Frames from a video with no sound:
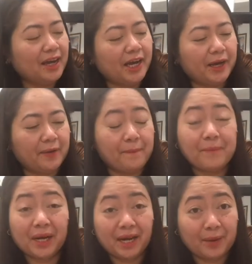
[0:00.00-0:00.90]

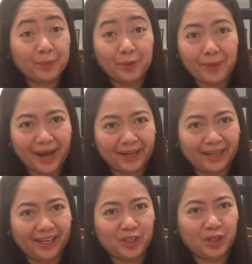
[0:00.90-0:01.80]
baka
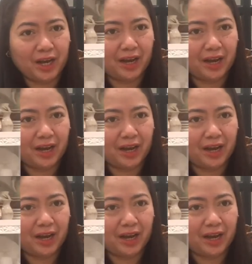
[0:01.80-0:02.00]
bumagay siya.